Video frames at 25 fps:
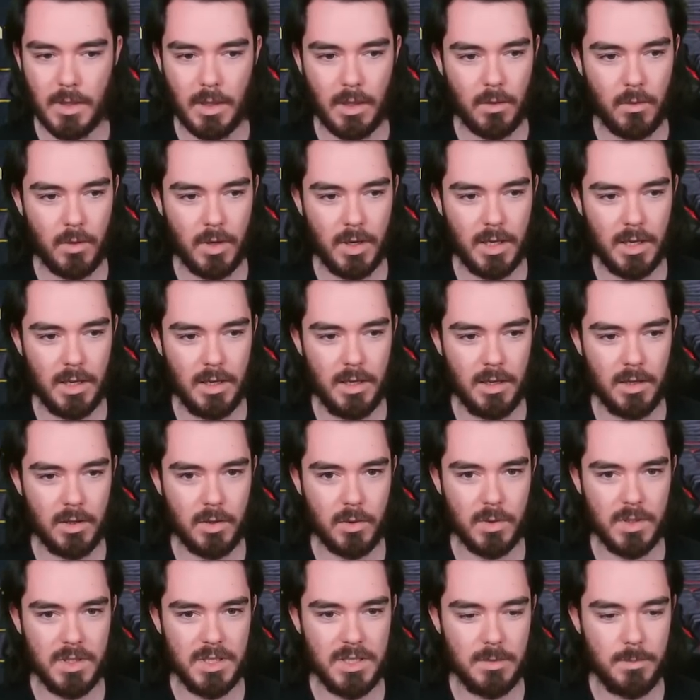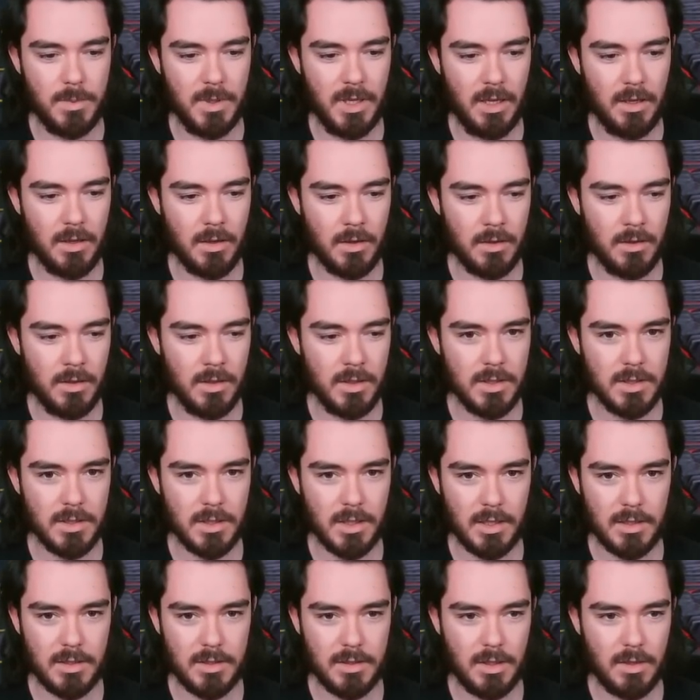All right, get increased speed on us.
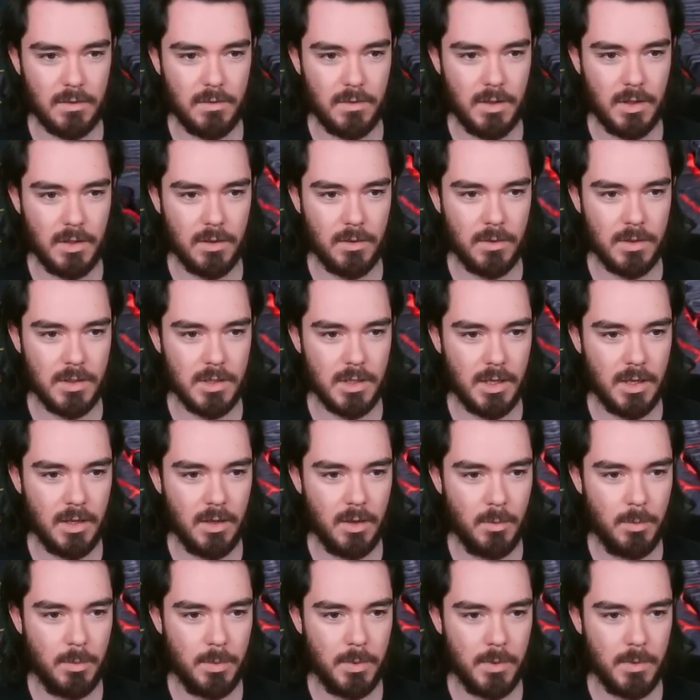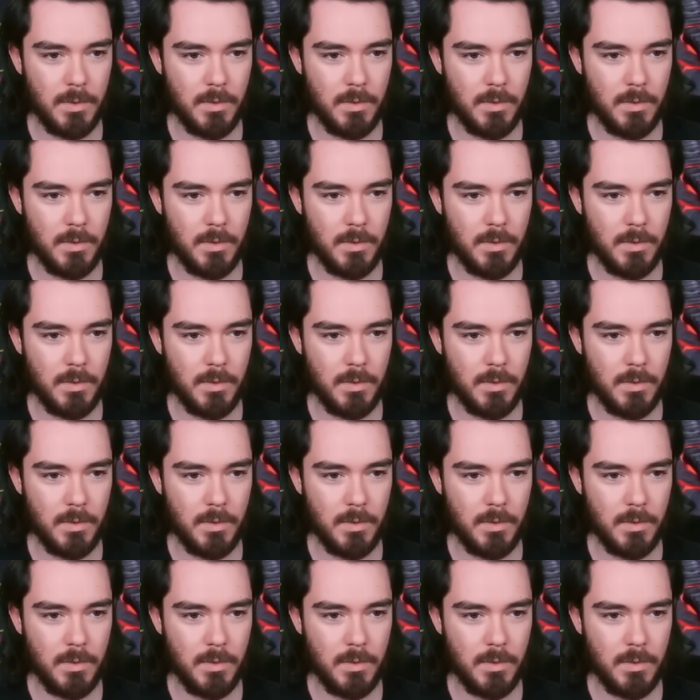That's definitely going to help.